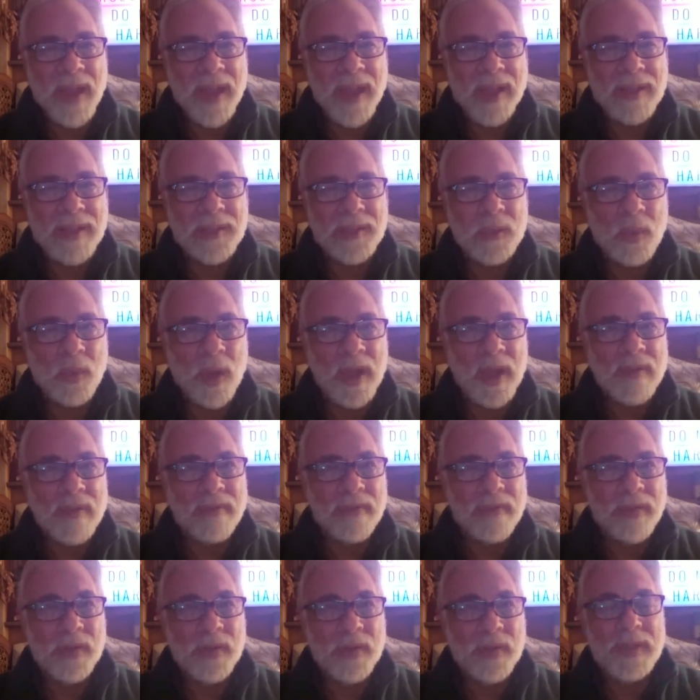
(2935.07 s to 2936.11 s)
ex
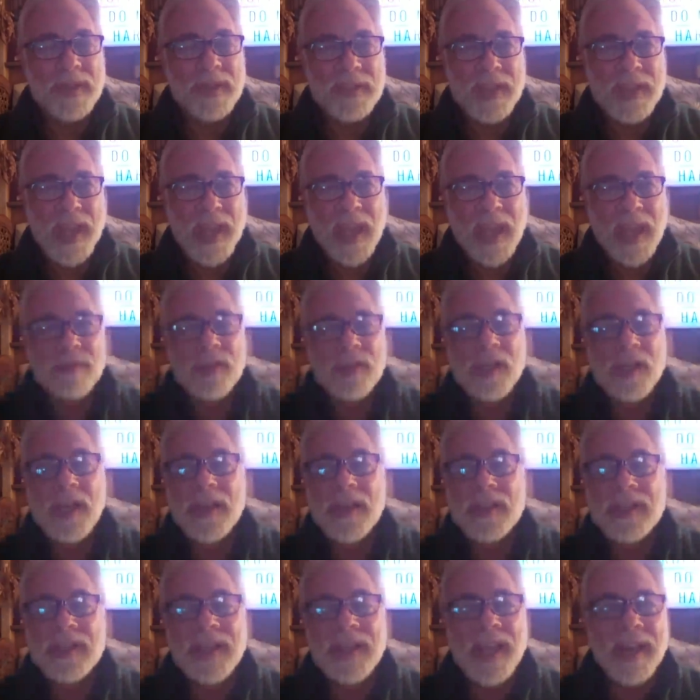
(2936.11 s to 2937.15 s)
wife used to say if she
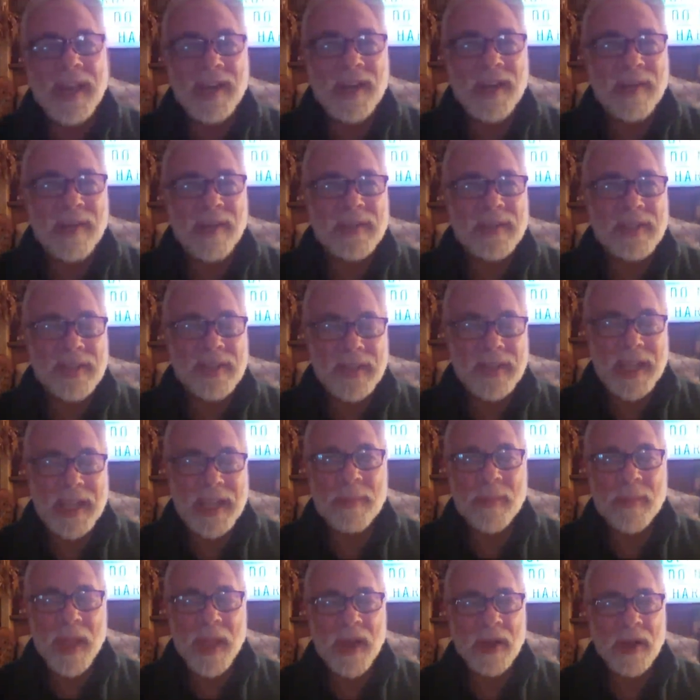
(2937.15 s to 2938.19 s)
doesn't get enough
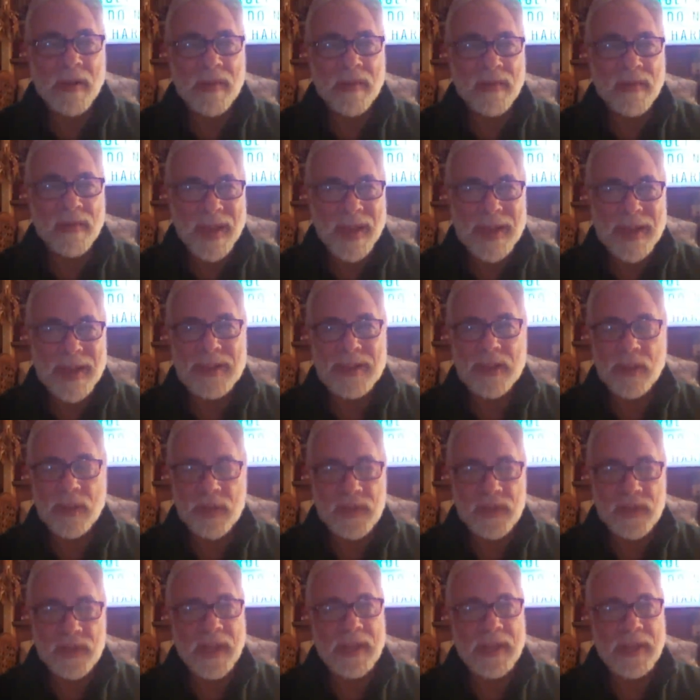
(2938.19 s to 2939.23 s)
sleep, that her face
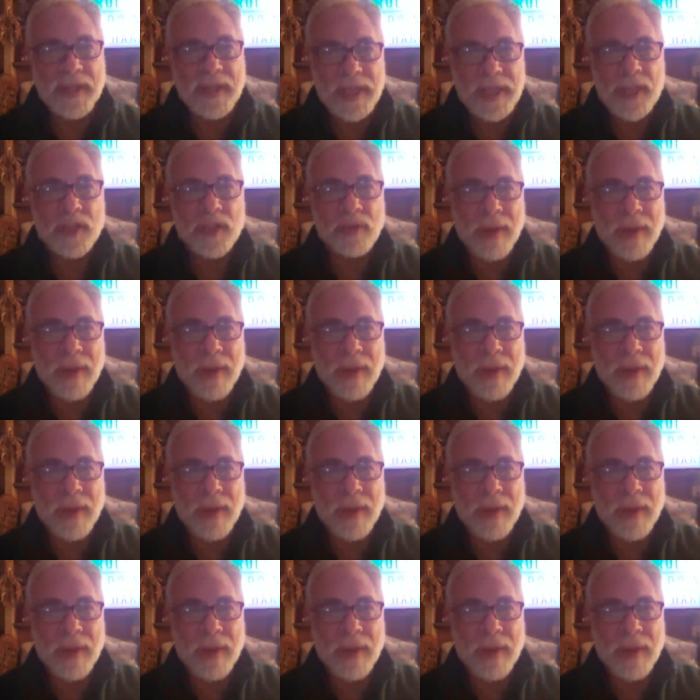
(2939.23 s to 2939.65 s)
looks like a dish